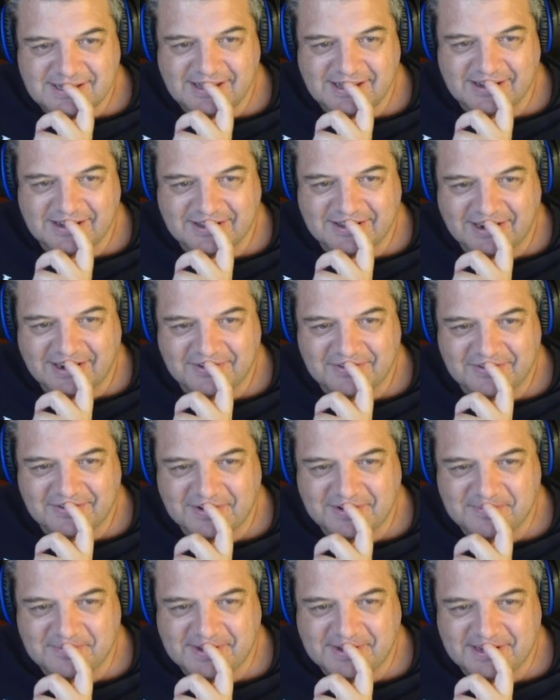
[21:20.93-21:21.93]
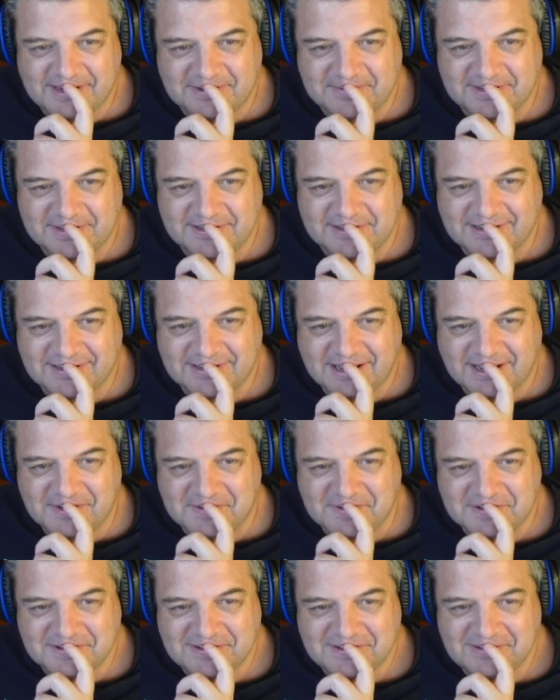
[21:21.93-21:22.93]
The current front page mission
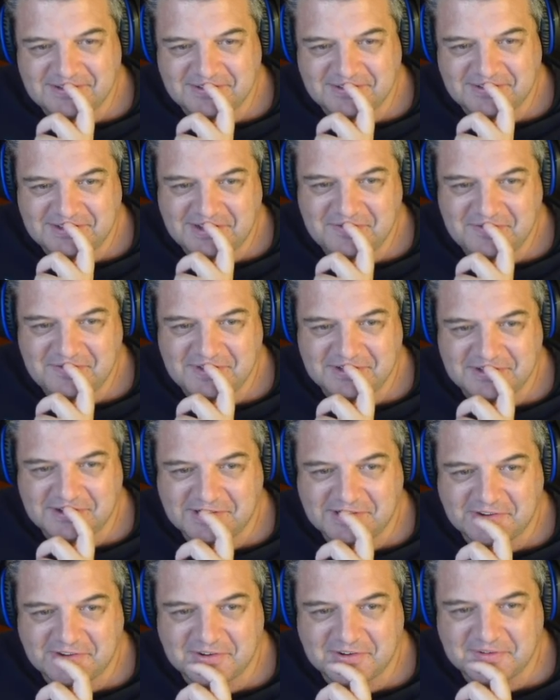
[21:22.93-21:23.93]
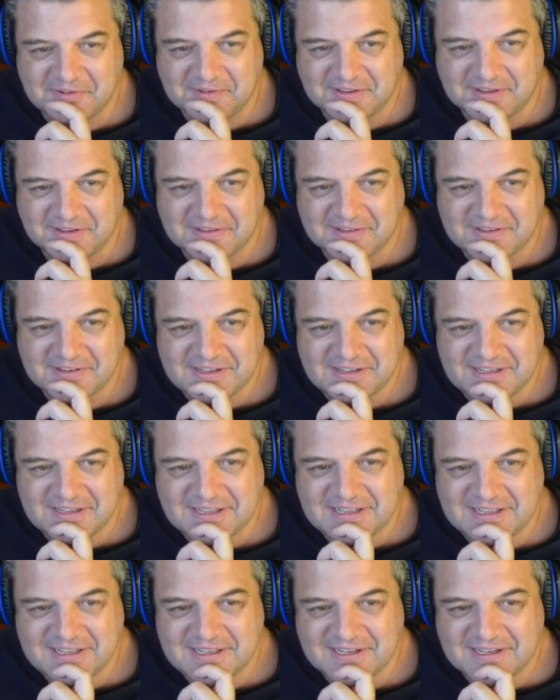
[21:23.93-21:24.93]
statement. So some things I agree with.
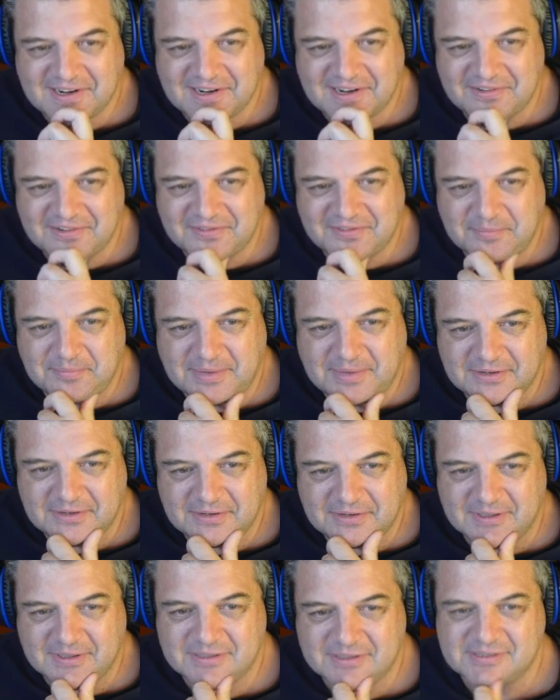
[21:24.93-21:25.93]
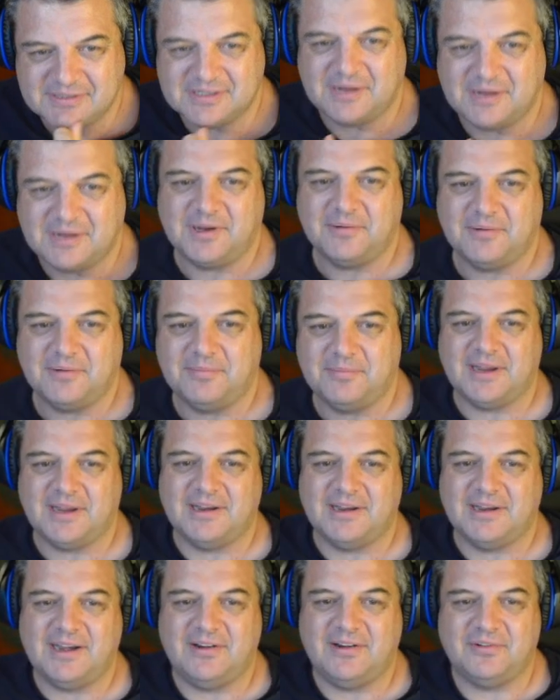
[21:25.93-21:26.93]
The current front page mission statement on
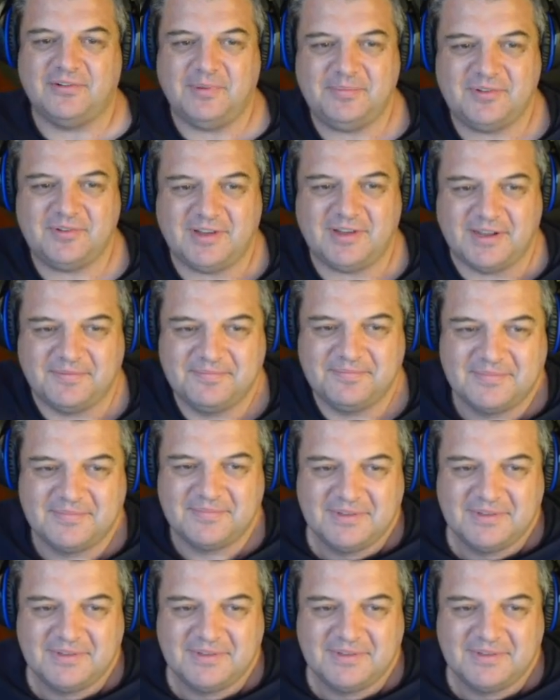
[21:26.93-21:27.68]
Meghan Harry's website.